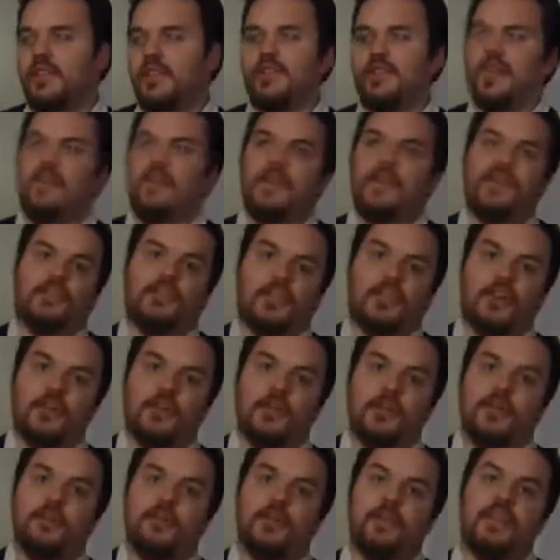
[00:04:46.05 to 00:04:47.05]
Salvation
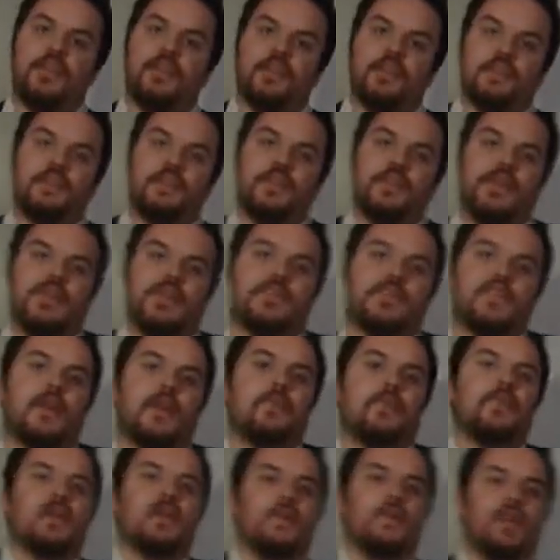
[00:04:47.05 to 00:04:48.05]
Army, places where they
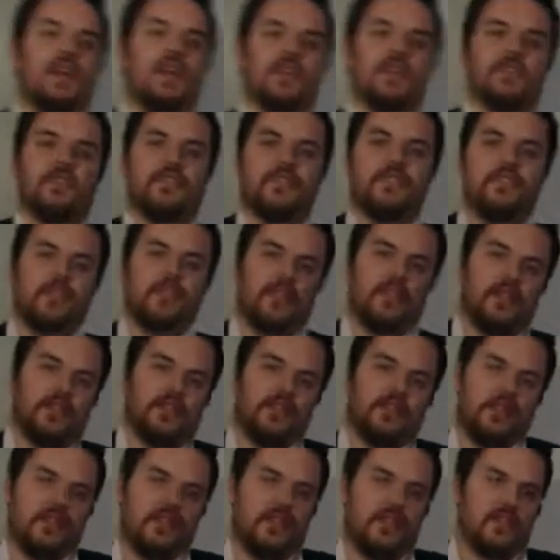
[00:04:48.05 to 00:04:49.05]
accept donations,
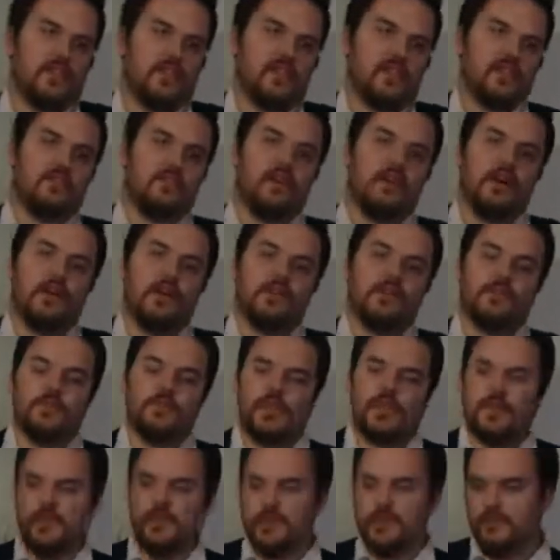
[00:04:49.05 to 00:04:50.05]
then, you know, they sell them off or
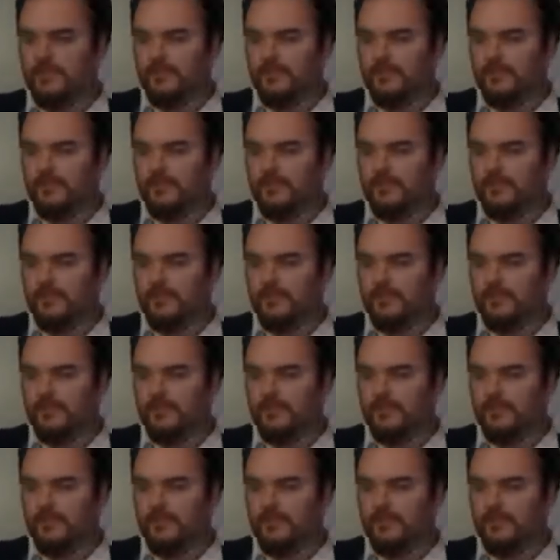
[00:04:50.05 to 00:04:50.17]
whatever.